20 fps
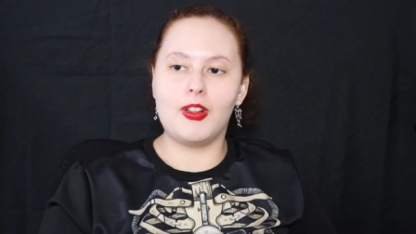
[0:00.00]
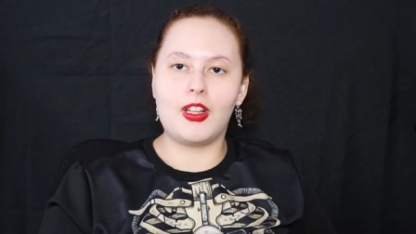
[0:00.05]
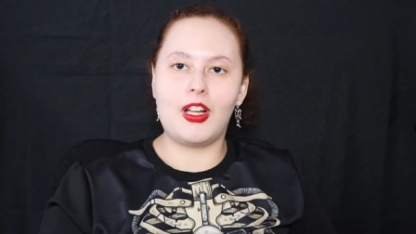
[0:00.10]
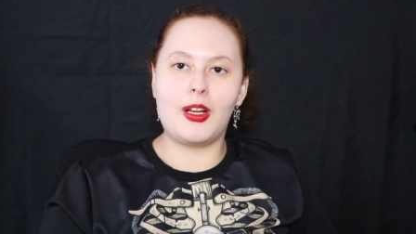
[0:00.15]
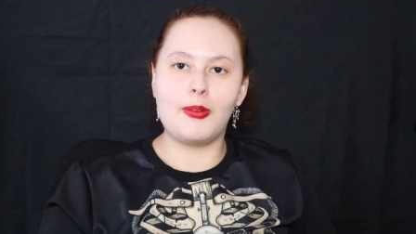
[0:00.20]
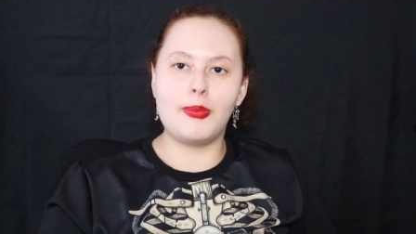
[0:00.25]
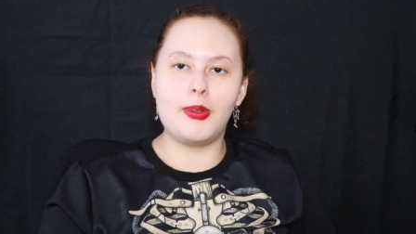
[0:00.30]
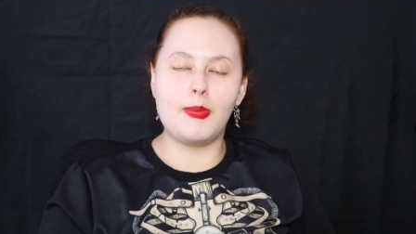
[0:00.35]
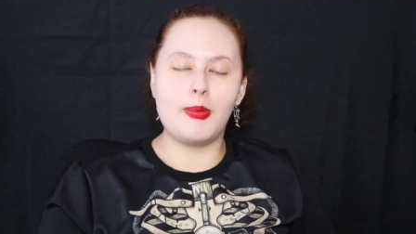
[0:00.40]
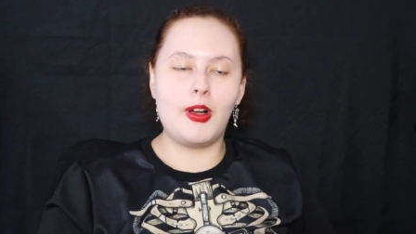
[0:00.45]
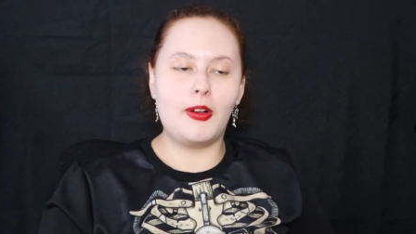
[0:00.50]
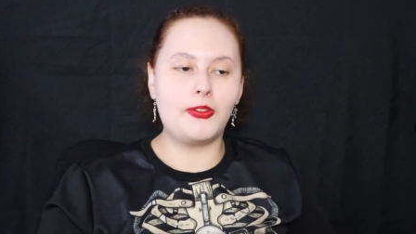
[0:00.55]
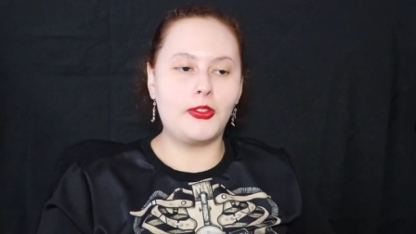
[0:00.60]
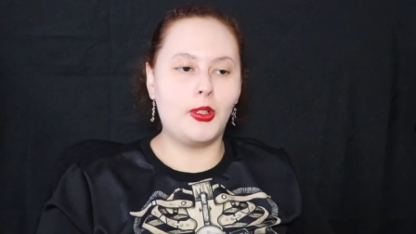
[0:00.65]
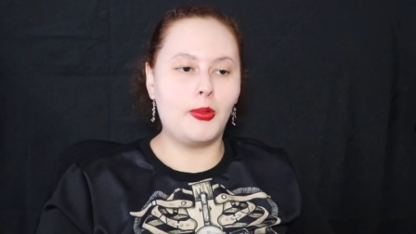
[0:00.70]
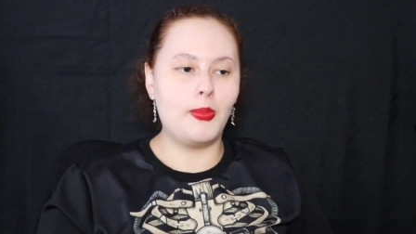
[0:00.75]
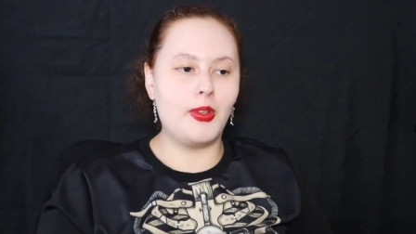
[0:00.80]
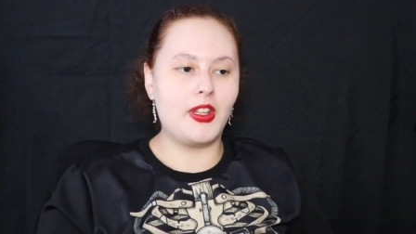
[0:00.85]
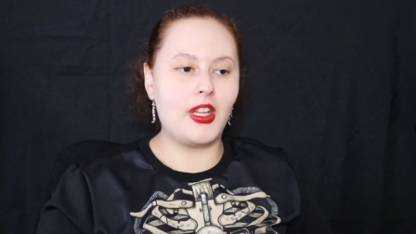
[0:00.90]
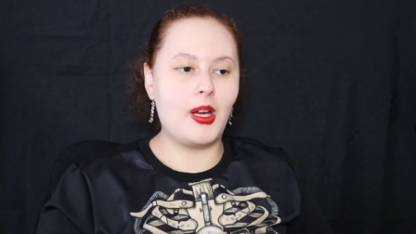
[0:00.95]
A lot of people have
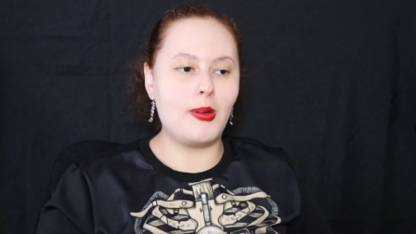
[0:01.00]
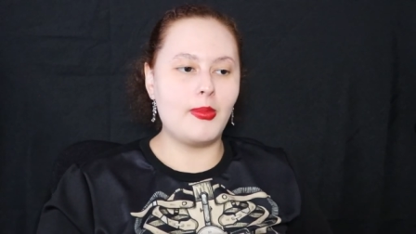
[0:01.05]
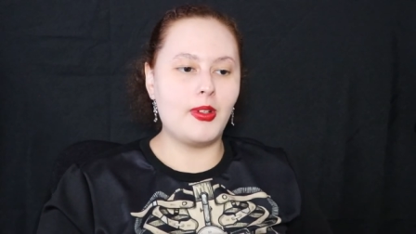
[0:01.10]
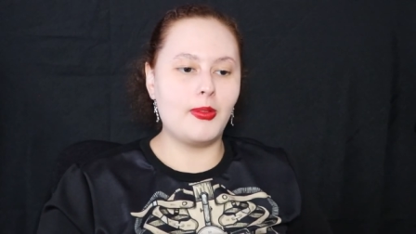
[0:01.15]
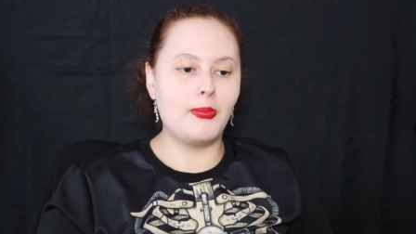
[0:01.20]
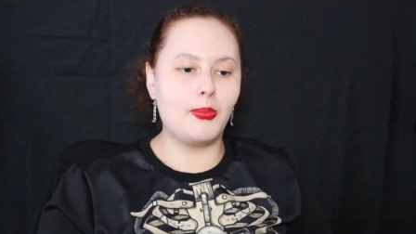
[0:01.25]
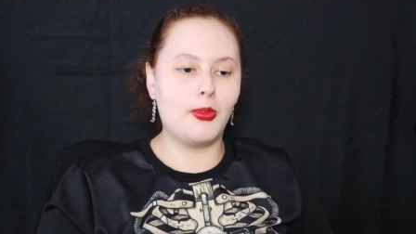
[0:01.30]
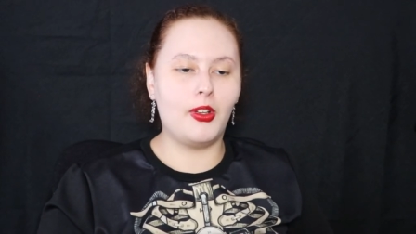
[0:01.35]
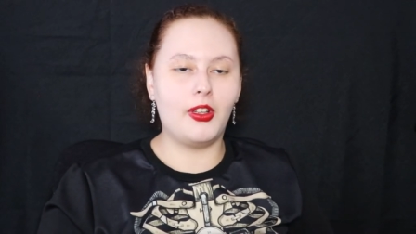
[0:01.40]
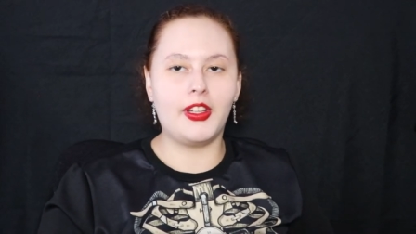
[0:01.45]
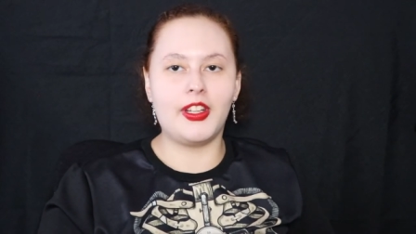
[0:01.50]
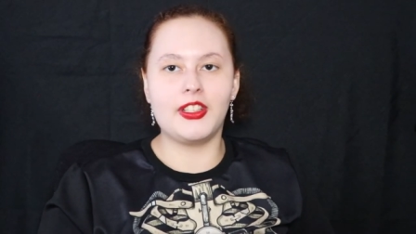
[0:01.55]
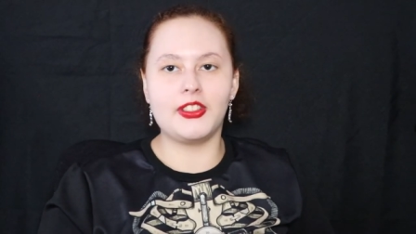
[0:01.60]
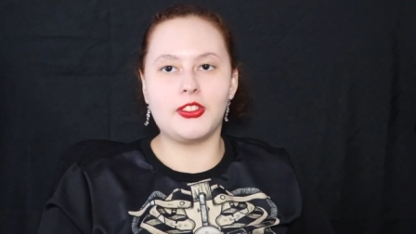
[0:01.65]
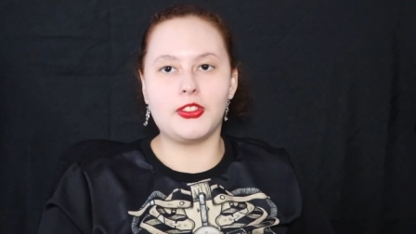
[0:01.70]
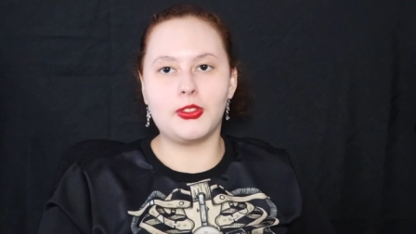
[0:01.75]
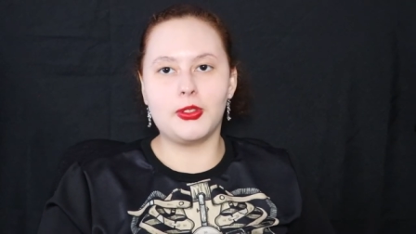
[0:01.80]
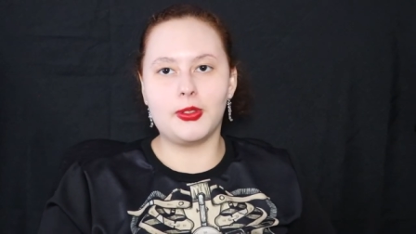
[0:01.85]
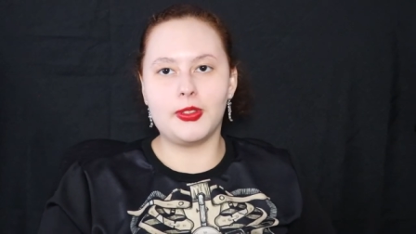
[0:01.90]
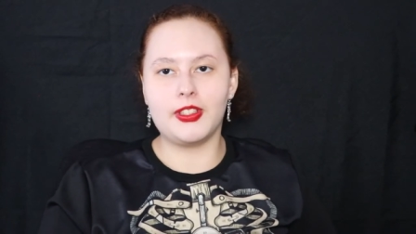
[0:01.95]
told me that I'm a brilliant
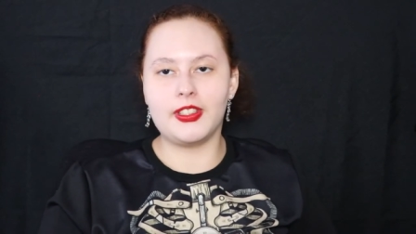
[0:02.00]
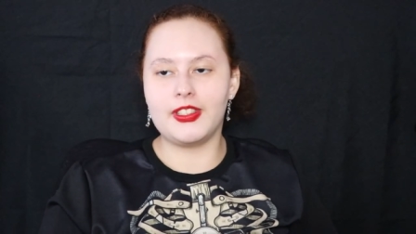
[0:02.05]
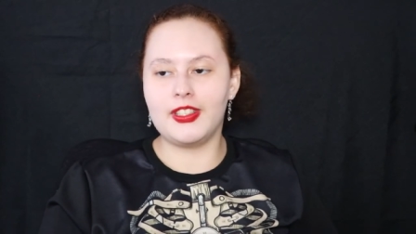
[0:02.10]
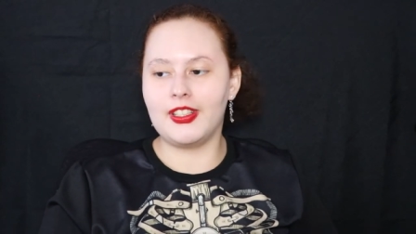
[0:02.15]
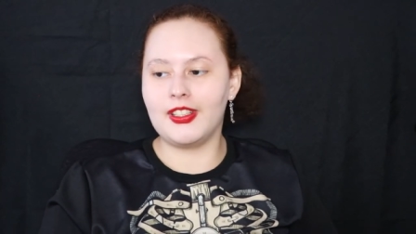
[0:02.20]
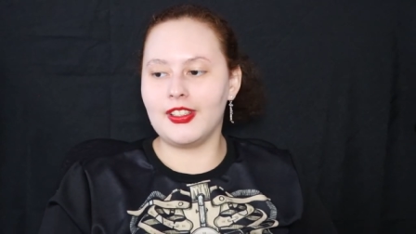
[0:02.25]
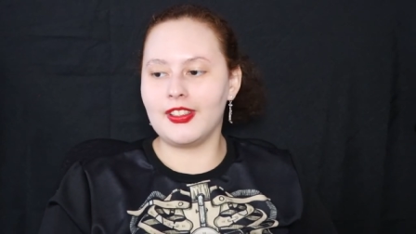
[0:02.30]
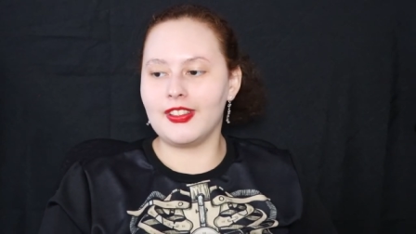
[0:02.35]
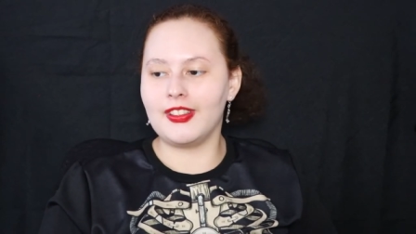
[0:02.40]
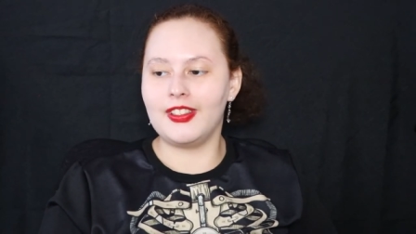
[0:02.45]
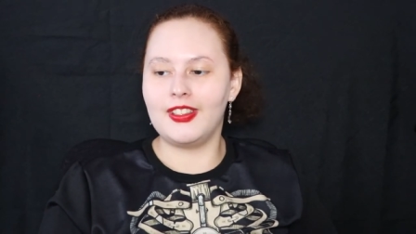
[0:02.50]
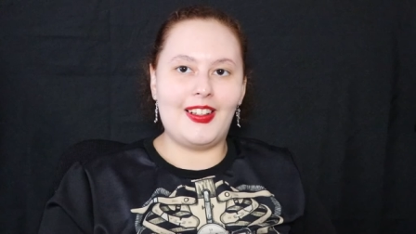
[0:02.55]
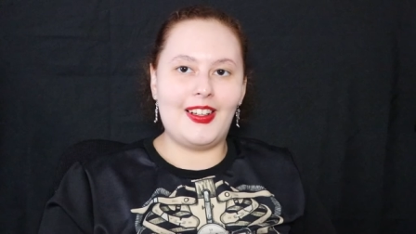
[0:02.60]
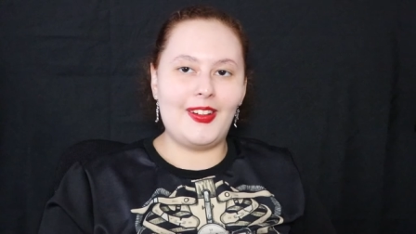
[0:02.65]
storyteller.